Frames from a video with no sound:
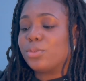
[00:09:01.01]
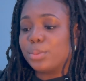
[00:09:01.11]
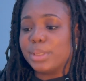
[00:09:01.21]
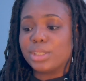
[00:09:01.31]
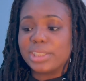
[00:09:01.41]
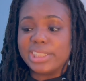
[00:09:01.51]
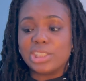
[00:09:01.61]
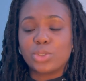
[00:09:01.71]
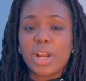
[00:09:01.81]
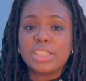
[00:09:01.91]
from literally
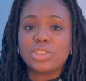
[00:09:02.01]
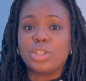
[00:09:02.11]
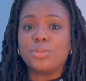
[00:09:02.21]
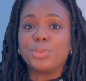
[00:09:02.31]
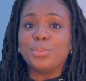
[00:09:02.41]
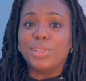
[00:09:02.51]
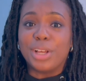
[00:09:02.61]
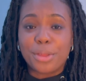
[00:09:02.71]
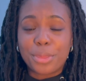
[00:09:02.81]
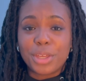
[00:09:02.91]
scratch, starting from
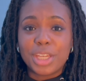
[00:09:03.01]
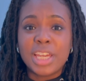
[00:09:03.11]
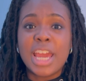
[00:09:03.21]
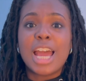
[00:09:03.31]
nothing.